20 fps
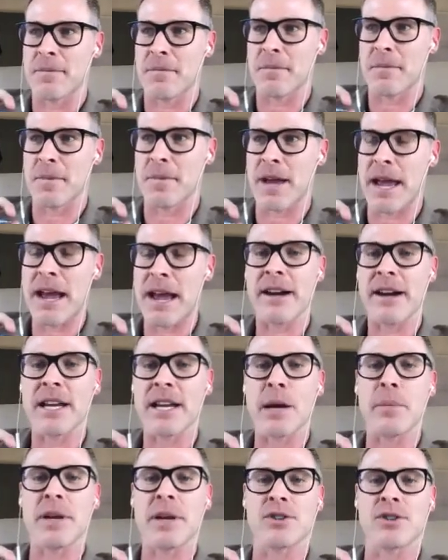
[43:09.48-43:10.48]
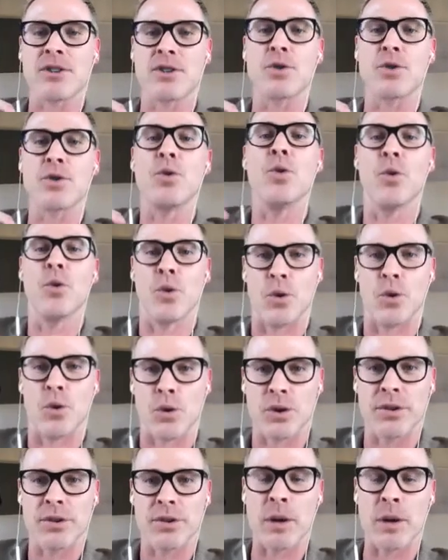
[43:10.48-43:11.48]
how can I be assured
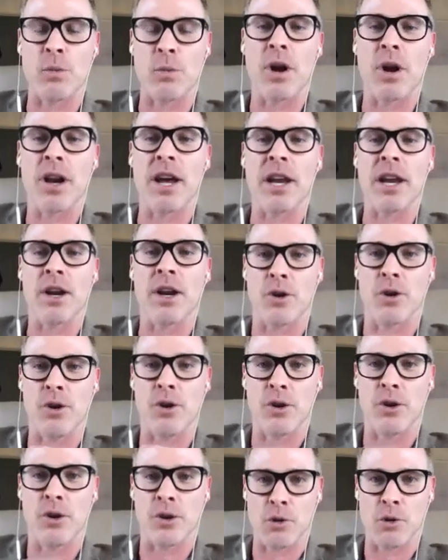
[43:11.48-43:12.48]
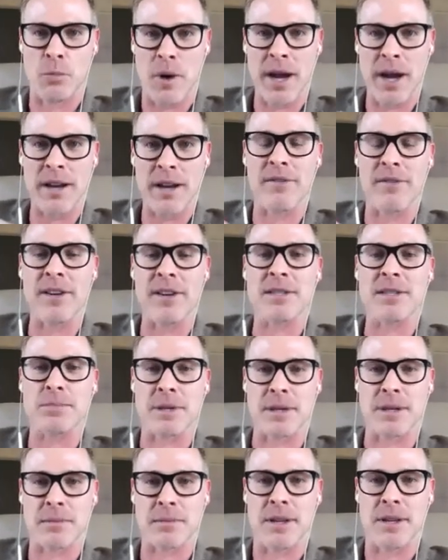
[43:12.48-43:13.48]
that what I learn or my
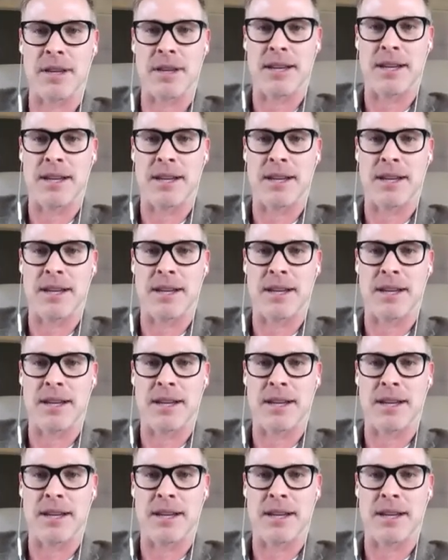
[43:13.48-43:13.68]
investment